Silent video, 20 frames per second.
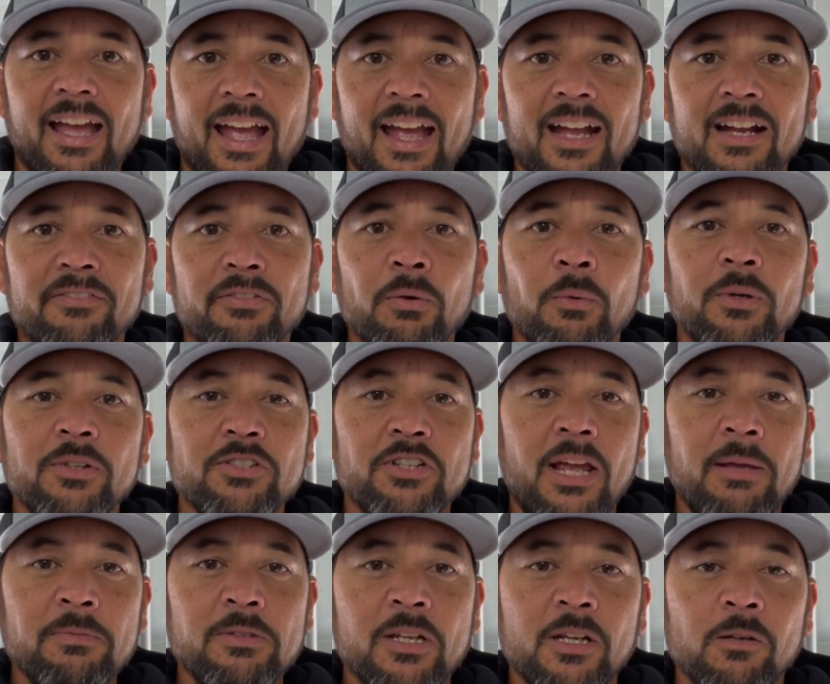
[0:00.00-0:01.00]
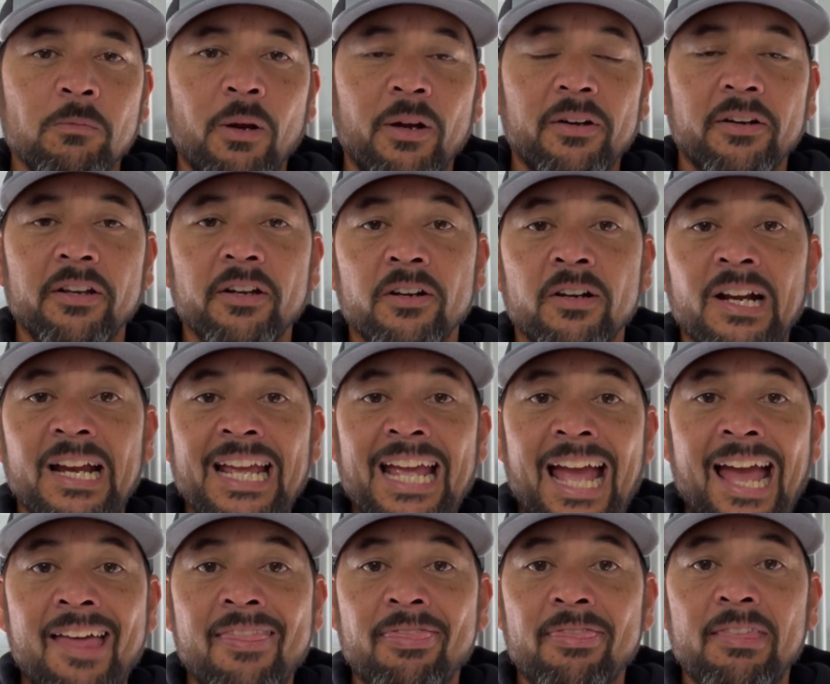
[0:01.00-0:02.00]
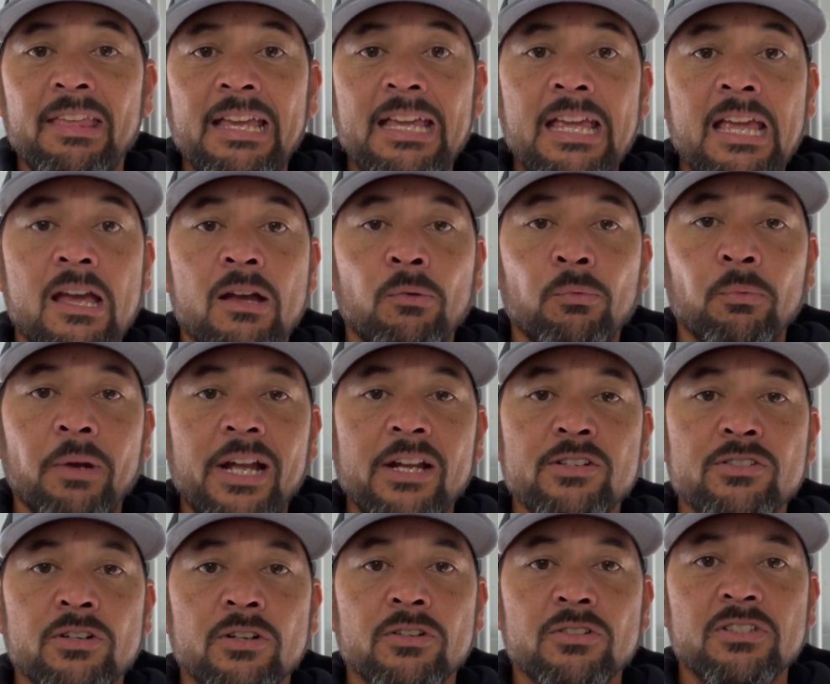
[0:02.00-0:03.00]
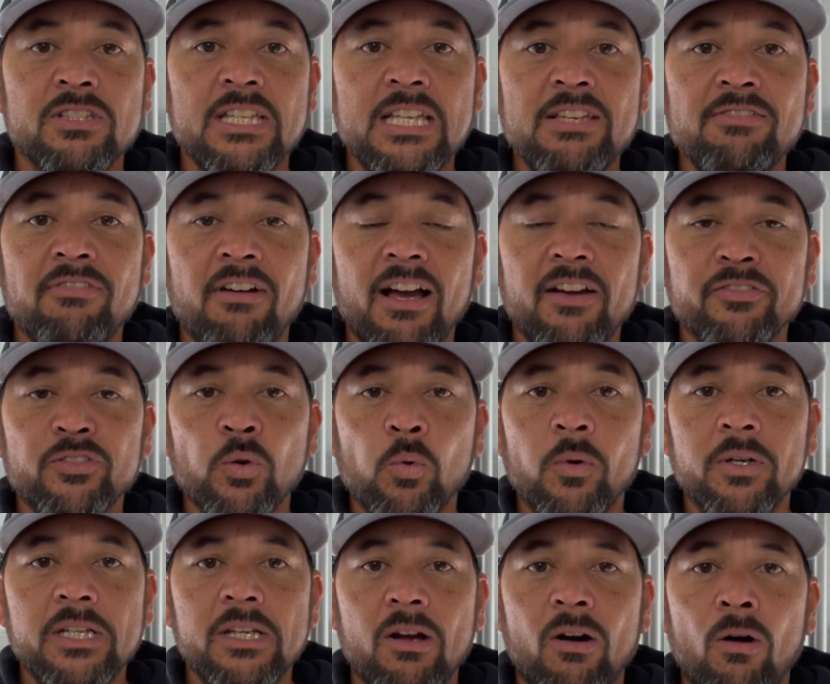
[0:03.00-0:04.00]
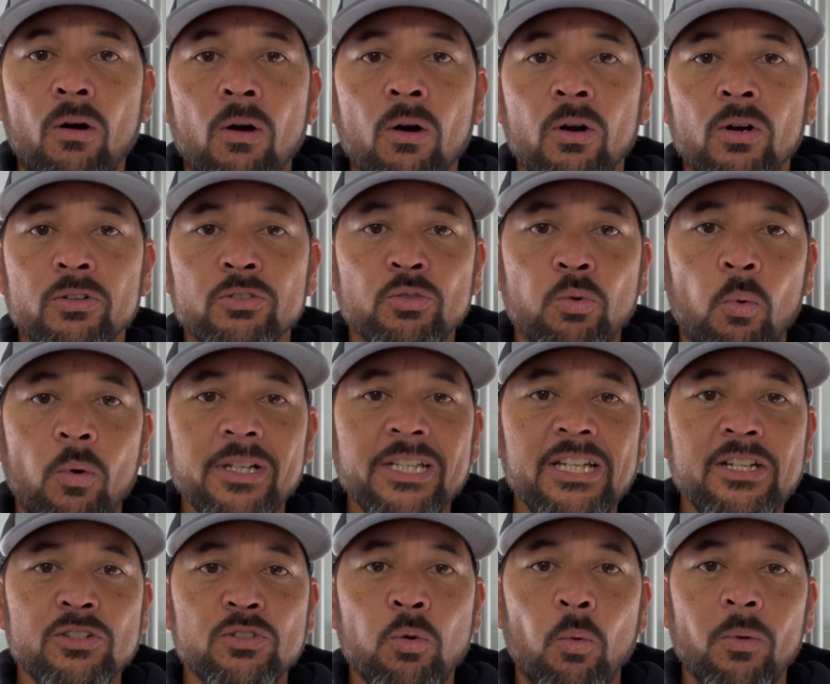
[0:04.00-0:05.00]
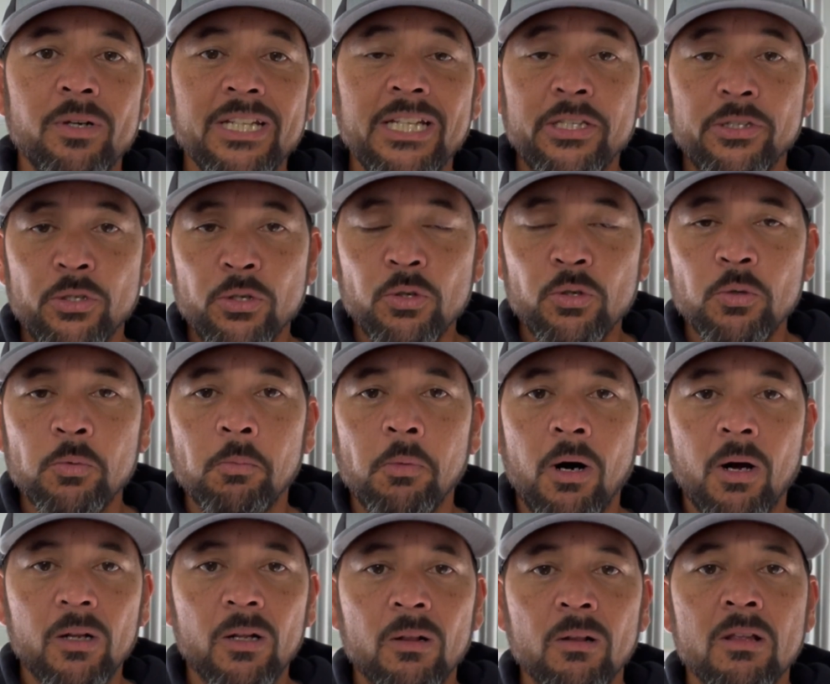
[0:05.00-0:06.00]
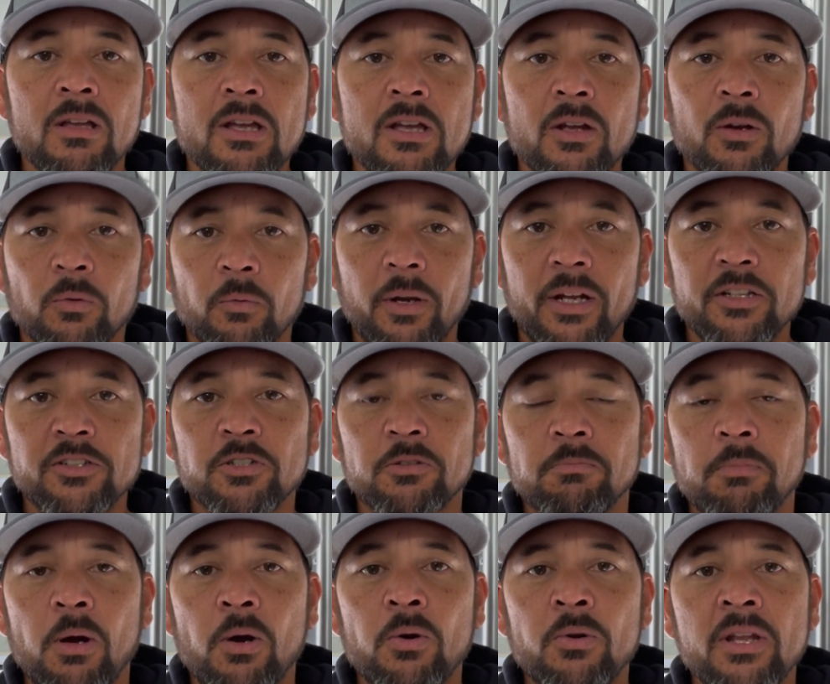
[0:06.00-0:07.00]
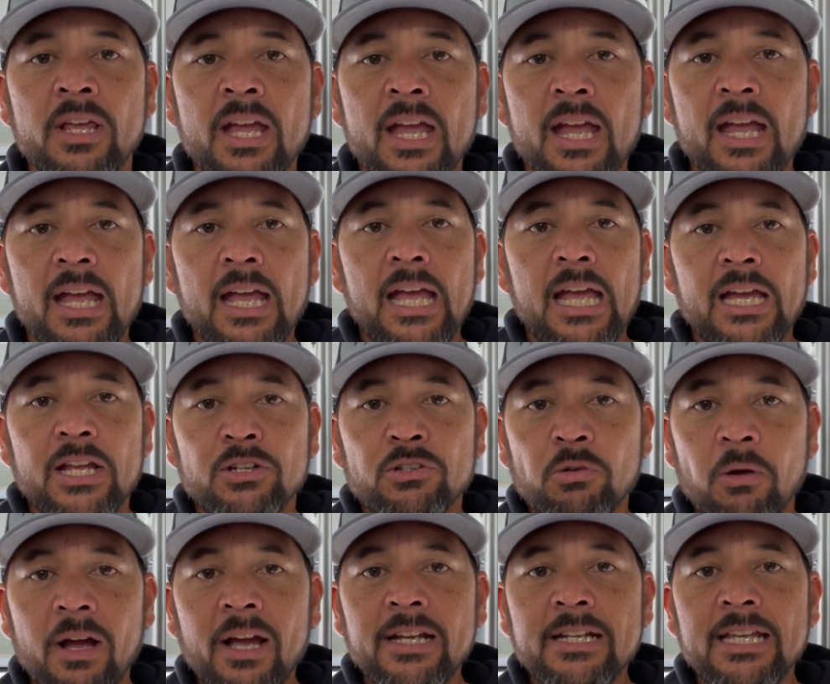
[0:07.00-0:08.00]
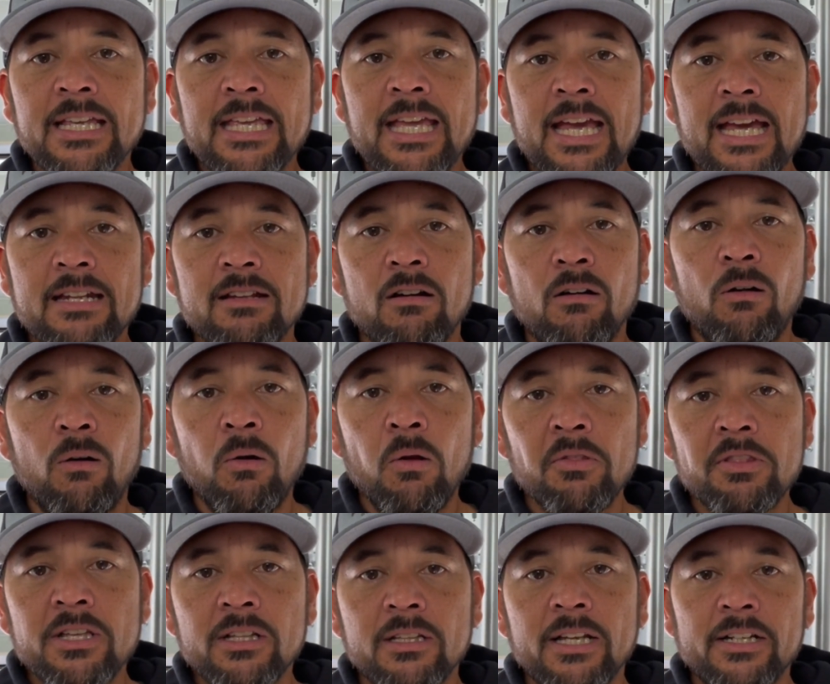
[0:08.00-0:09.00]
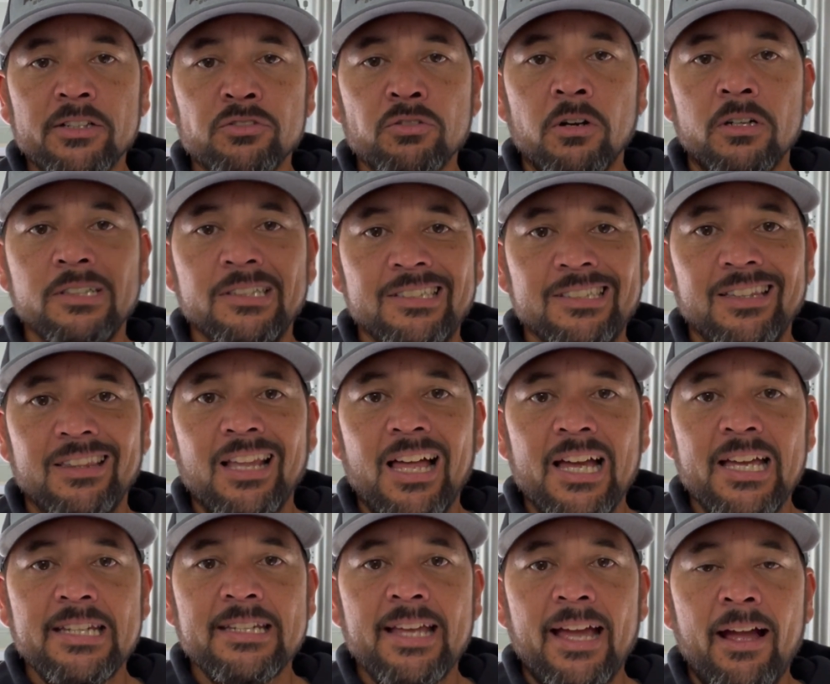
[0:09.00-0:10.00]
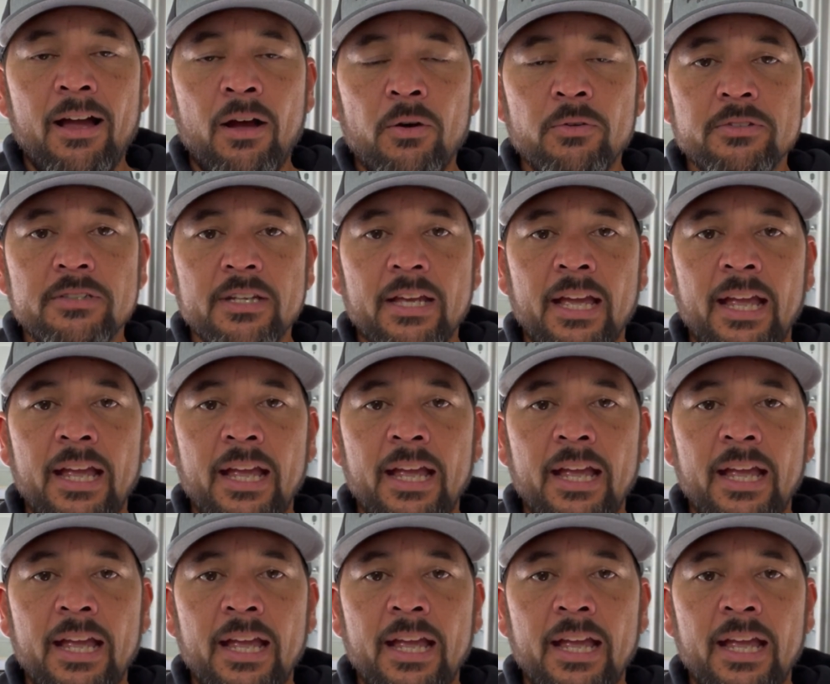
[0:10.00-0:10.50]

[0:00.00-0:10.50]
Hey everyone, James Niggemeier here at the Ranger Z520R 2022 model Ranger boat, trying to get all the electronics lined out.